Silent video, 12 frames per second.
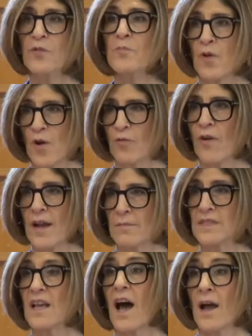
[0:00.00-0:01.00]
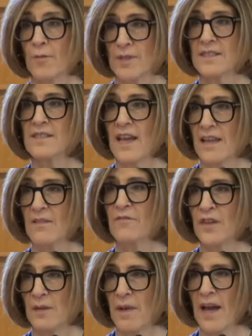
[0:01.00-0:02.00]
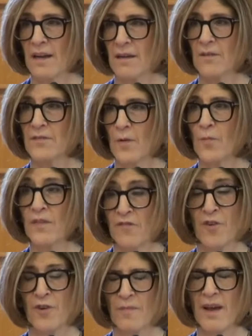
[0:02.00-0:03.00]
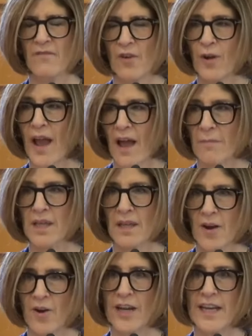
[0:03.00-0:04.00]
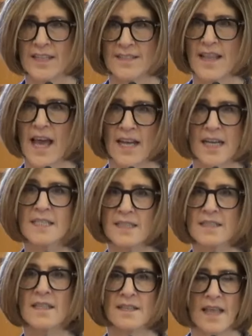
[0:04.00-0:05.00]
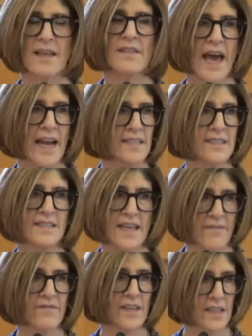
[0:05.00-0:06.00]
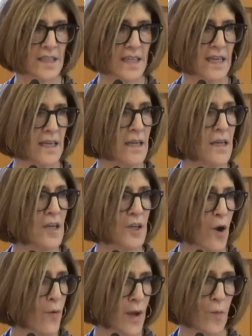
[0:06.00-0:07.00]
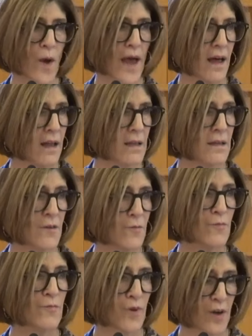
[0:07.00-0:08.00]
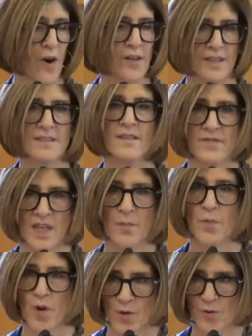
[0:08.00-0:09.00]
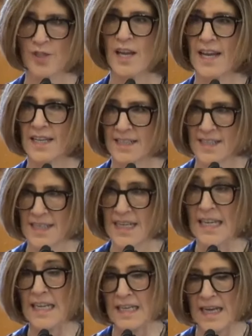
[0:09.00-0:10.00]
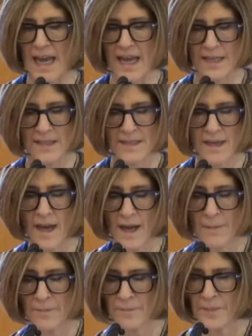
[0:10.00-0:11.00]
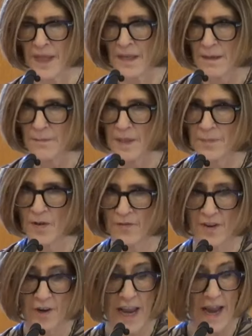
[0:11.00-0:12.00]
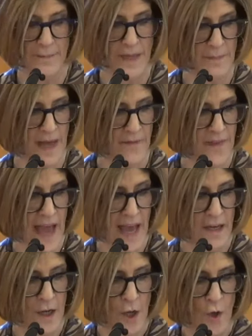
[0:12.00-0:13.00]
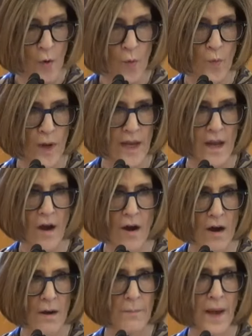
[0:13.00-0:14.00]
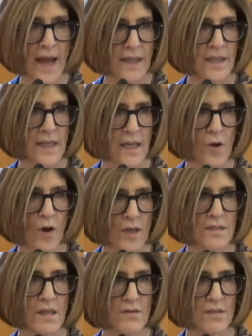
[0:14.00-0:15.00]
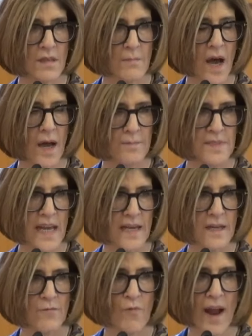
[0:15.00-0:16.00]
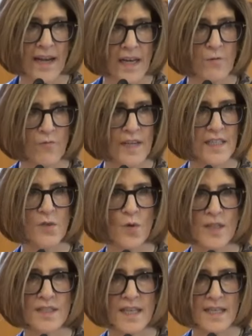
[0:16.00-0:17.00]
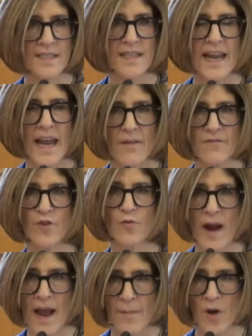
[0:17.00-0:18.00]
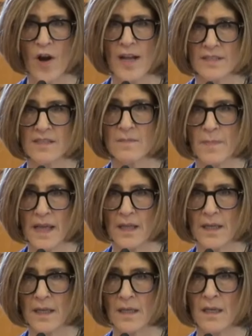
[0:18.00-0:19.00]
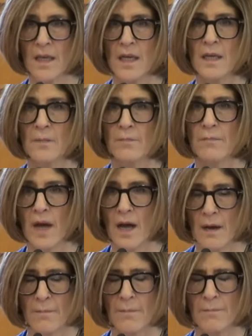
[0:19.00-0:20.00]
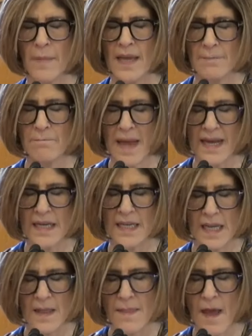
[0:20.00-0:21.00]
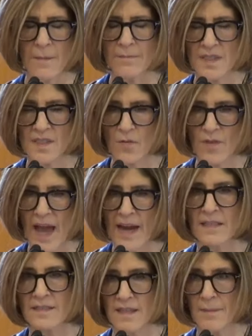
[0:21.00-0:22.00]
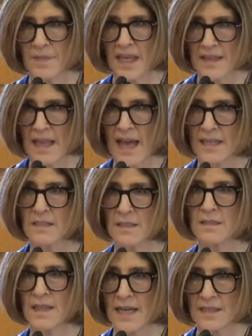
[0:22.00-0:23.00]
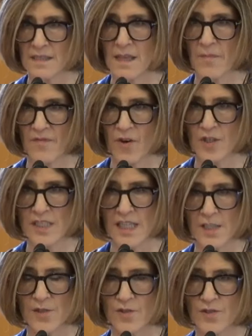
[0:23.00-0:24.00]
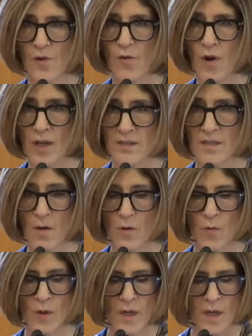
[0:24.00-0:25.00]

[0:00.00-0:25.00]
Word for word: programs, I would say the feedback that we've heard about vocabulary is that it's th- that is definitely going well, regardless of the approach, and it's a need, and um, people are very happy about that. We are piloting also some updated writing resources that have grammar and spelling um, embedded in them. So that is something that, that some of our teachers are also,